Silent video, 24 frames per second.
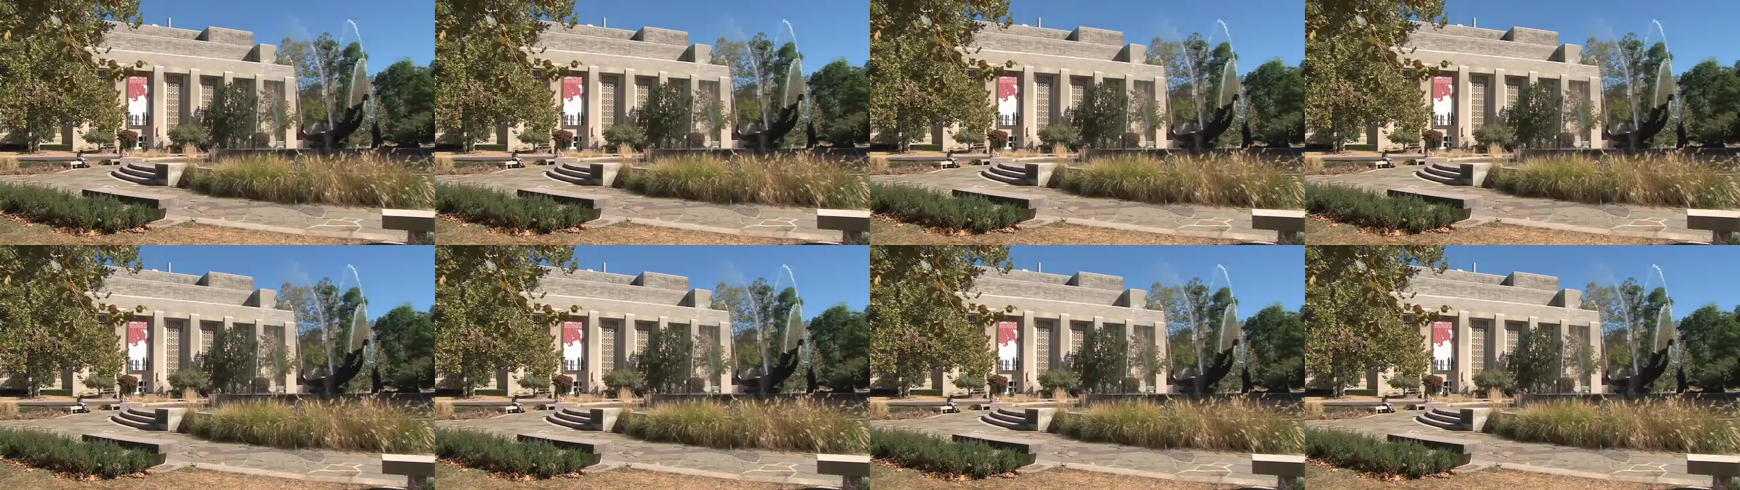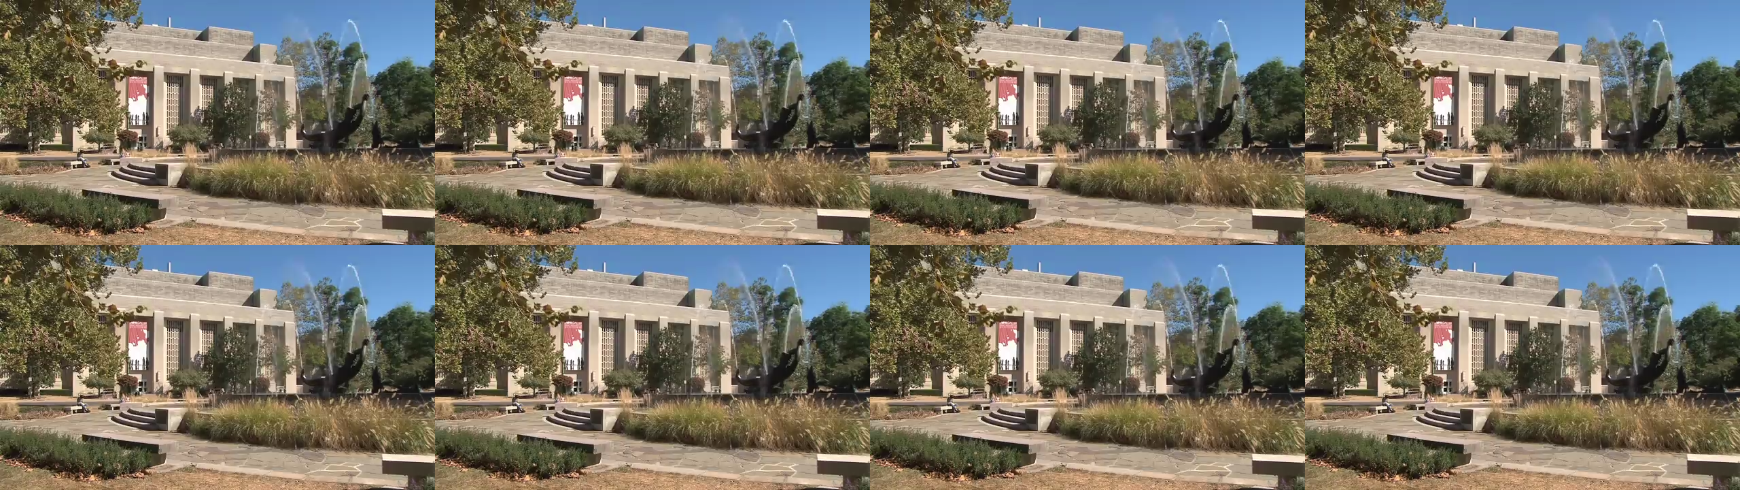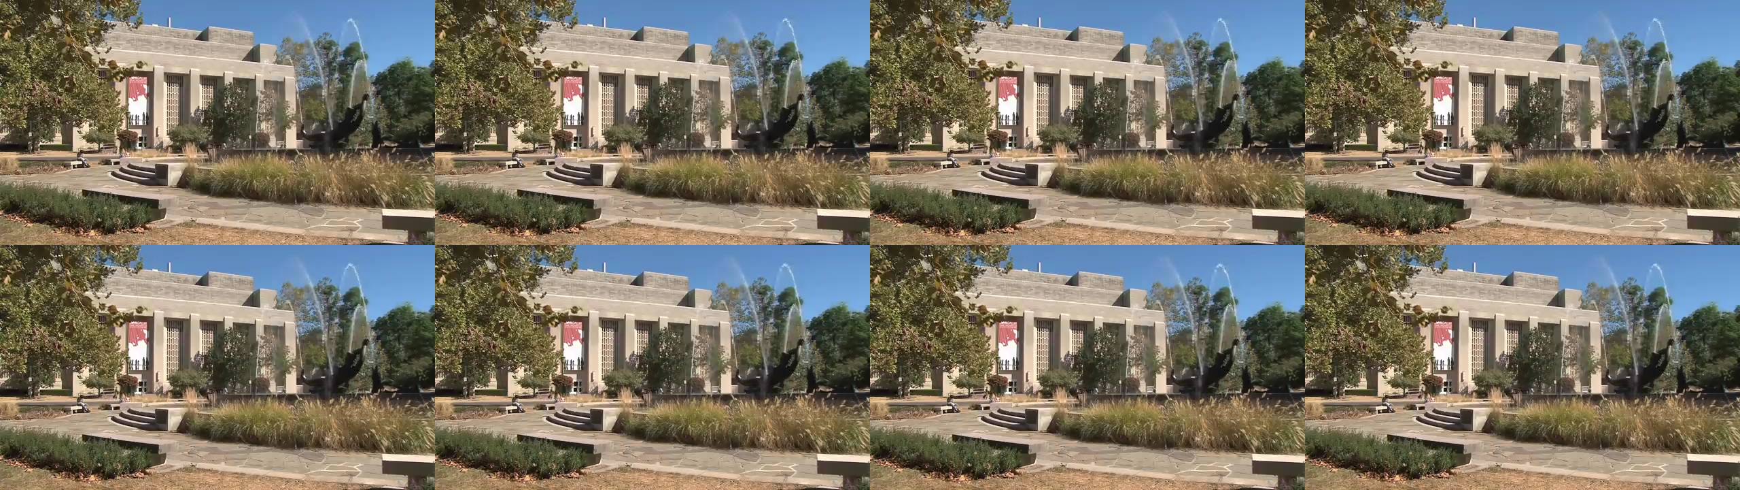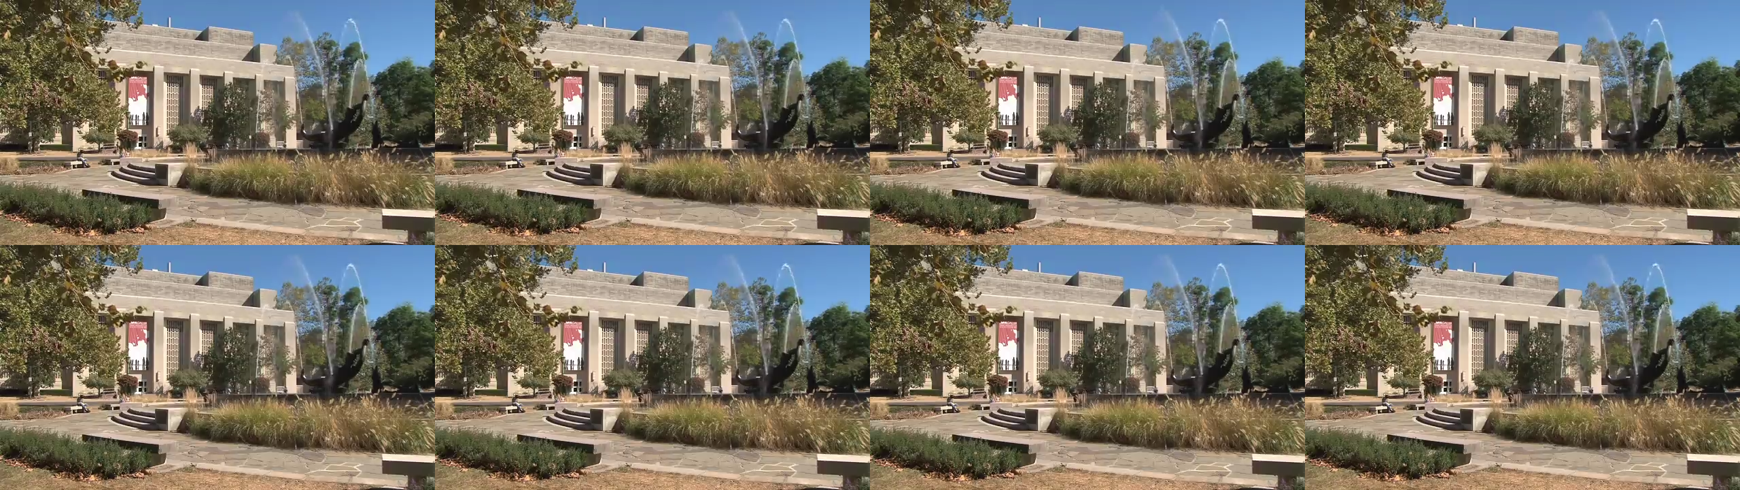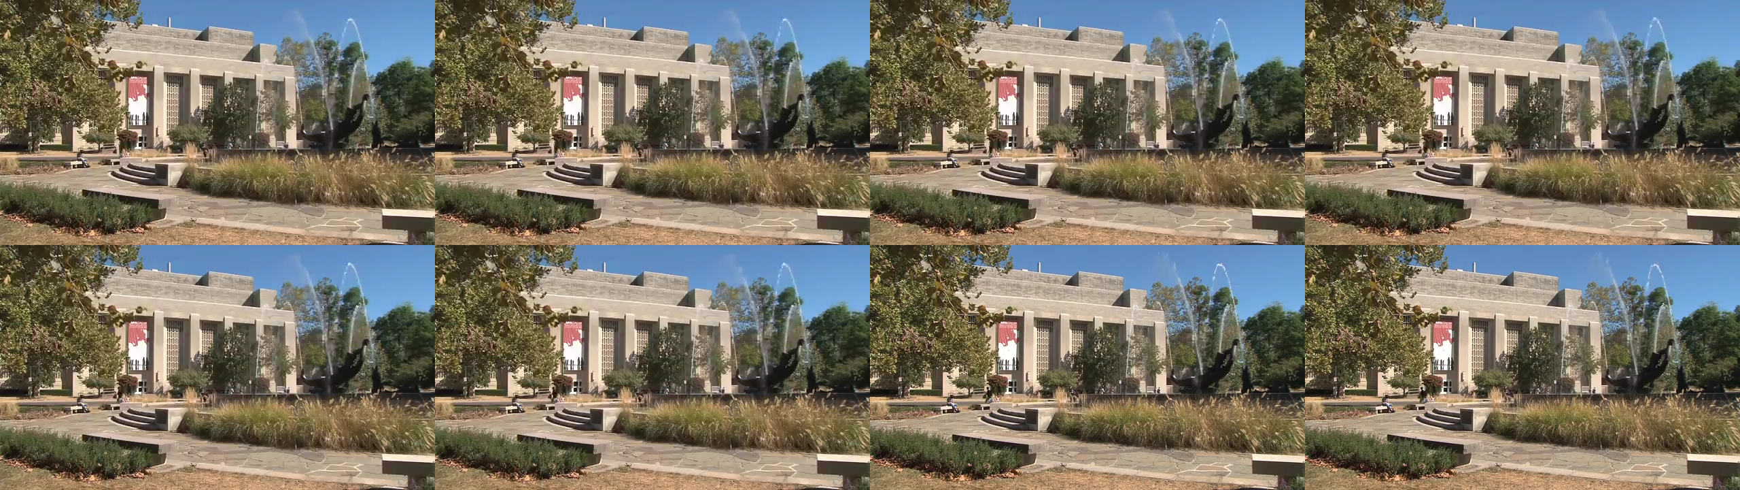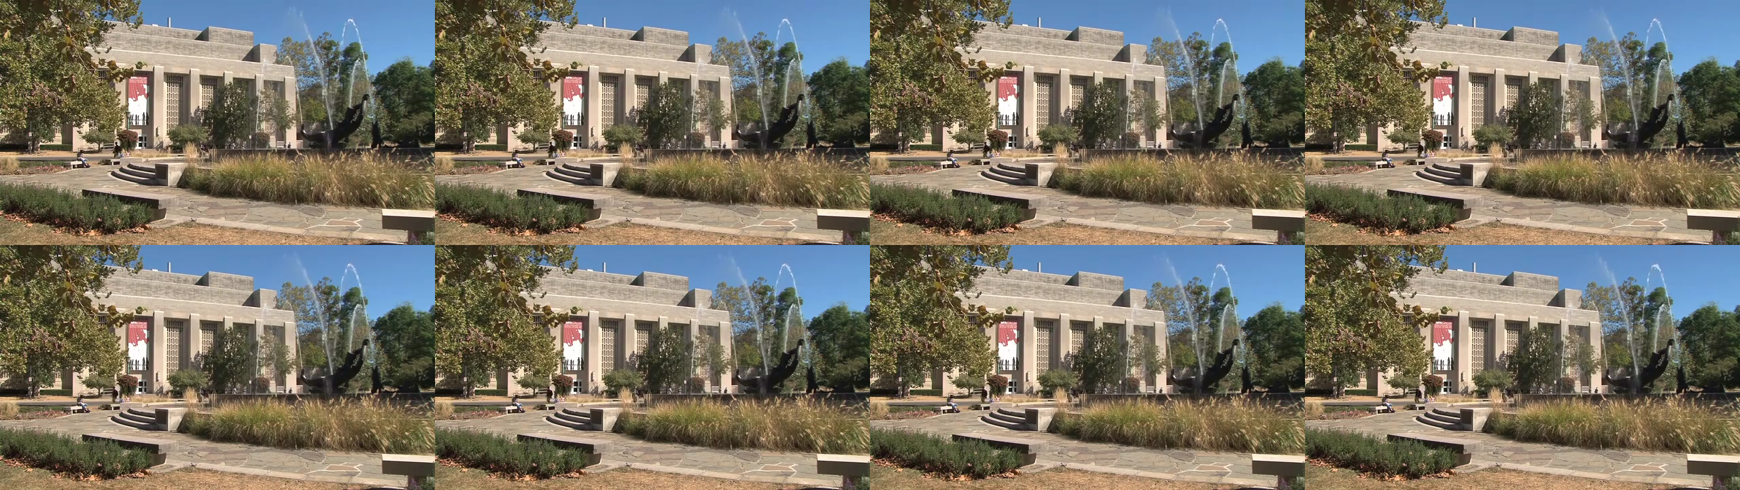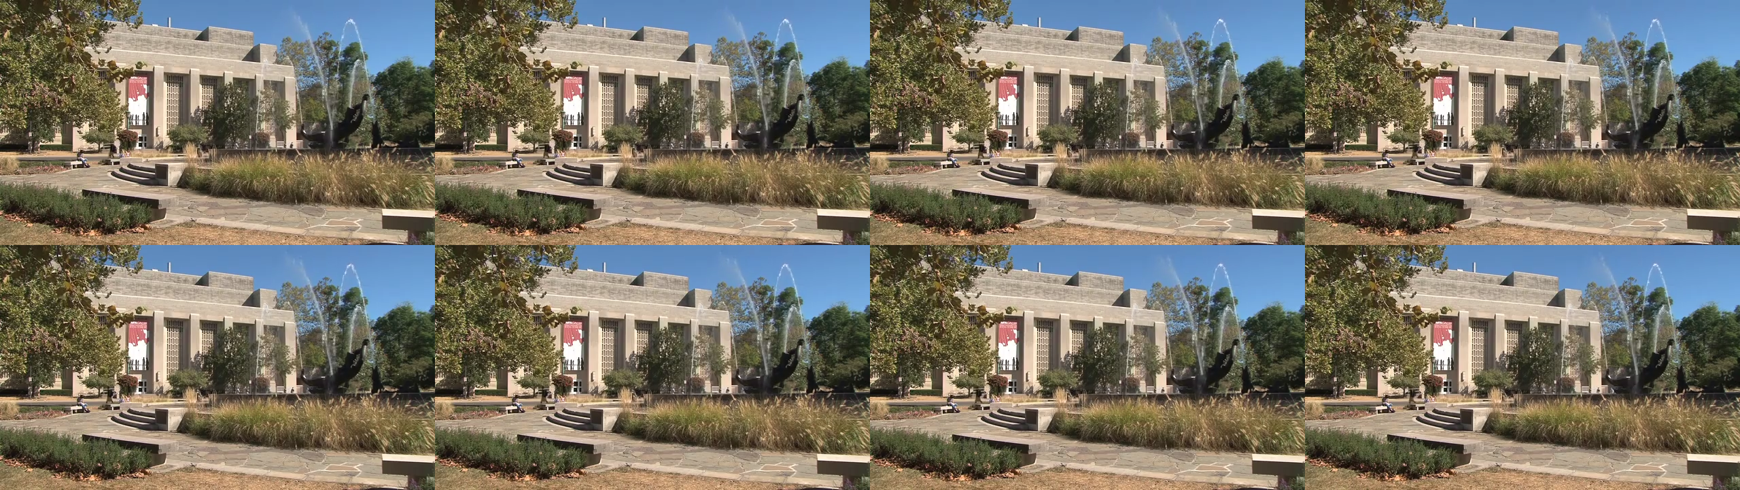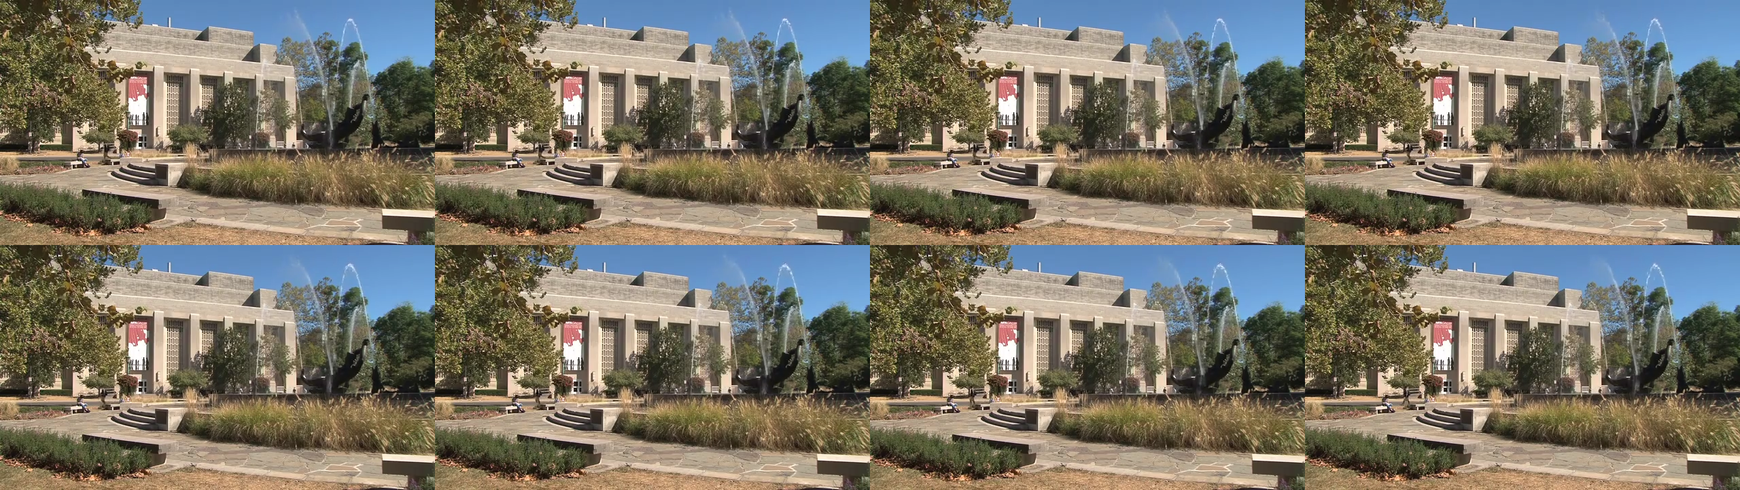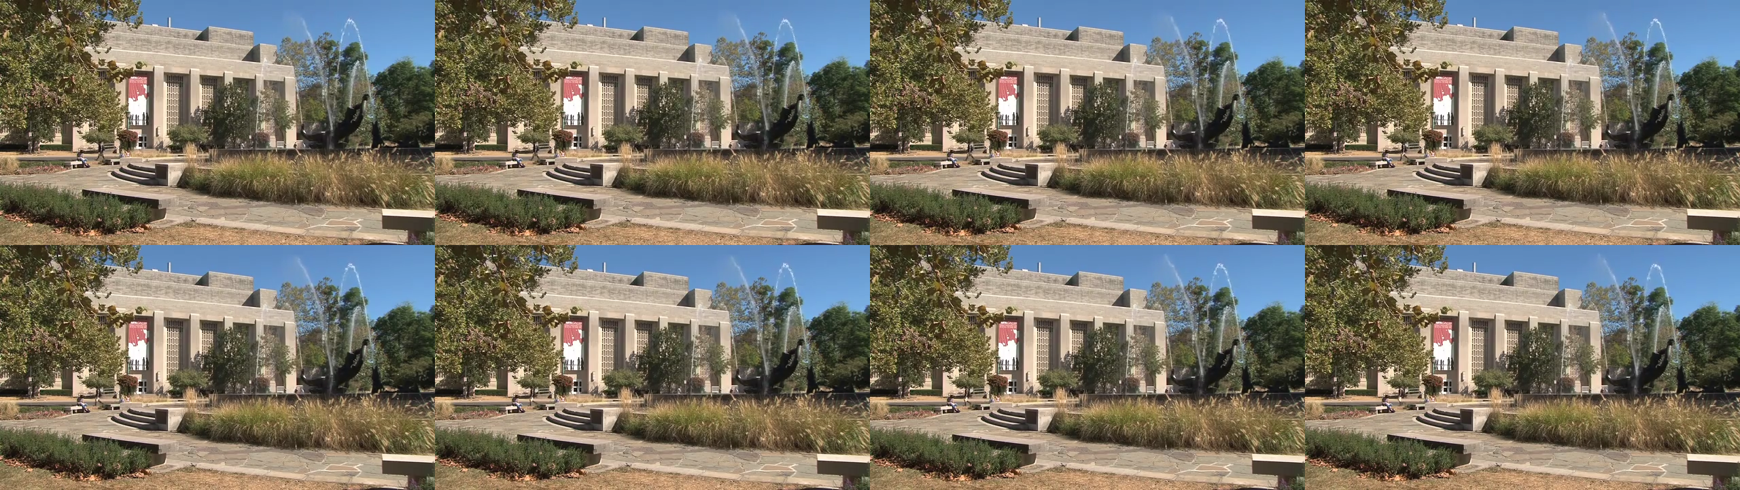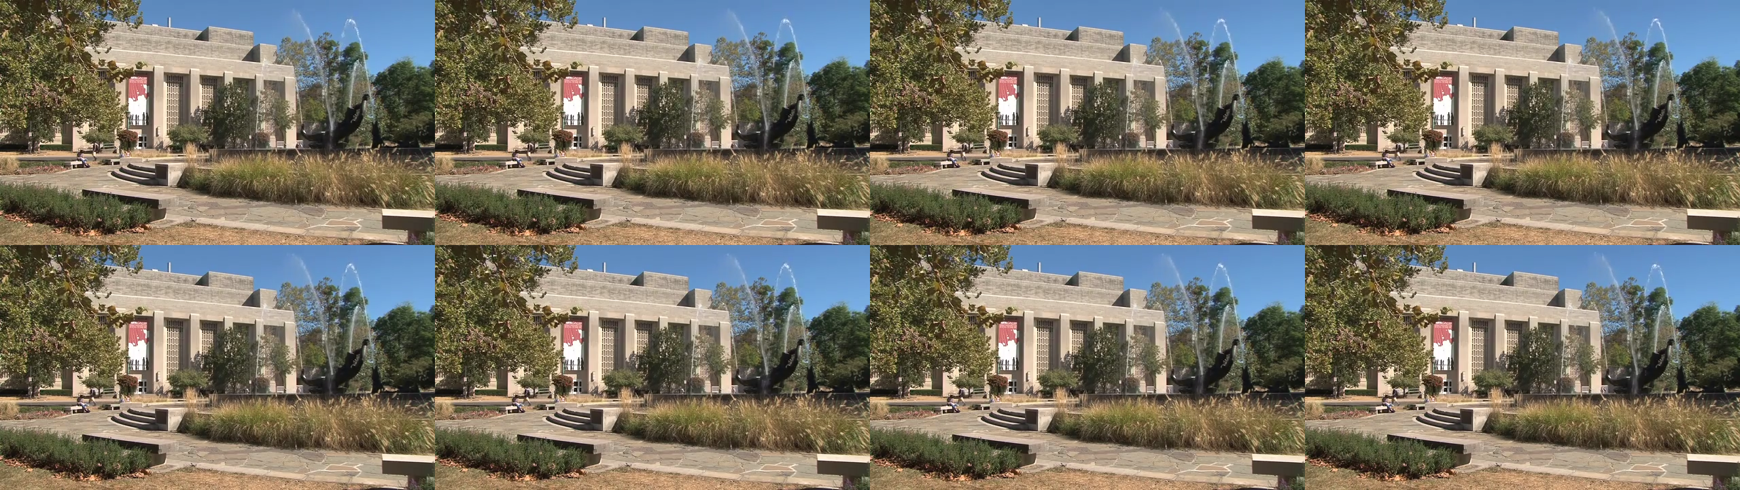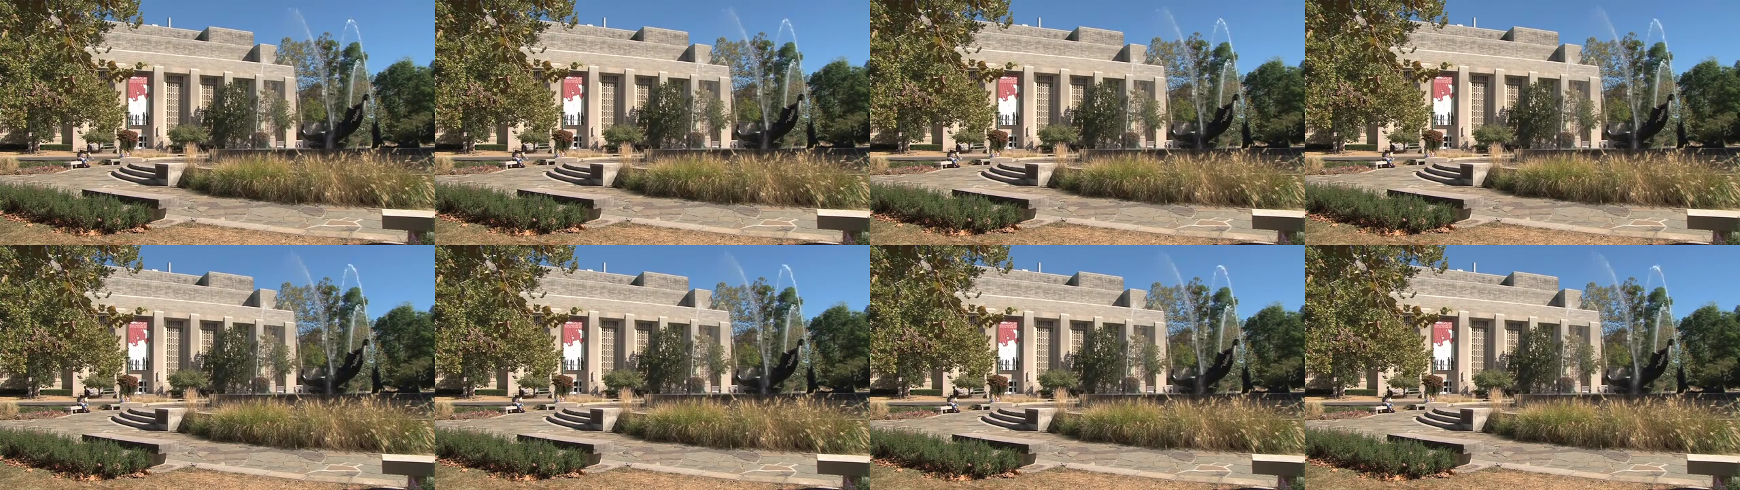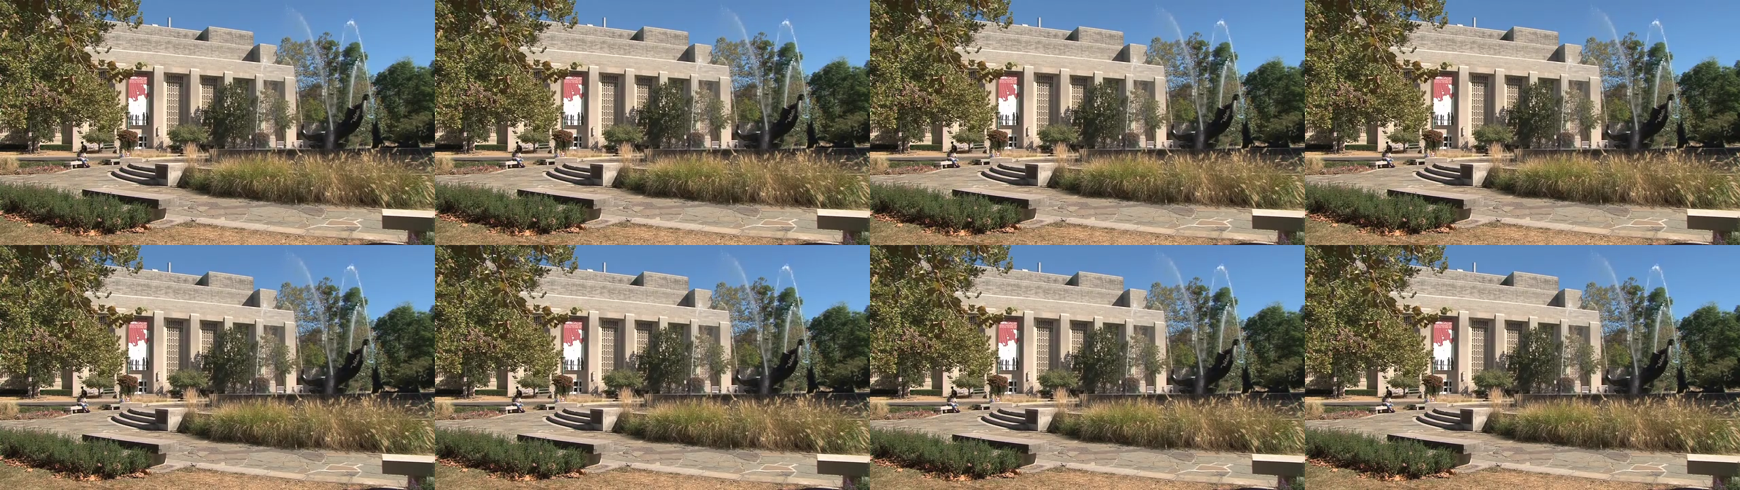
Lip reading: No face is visible, so there are no lips to read.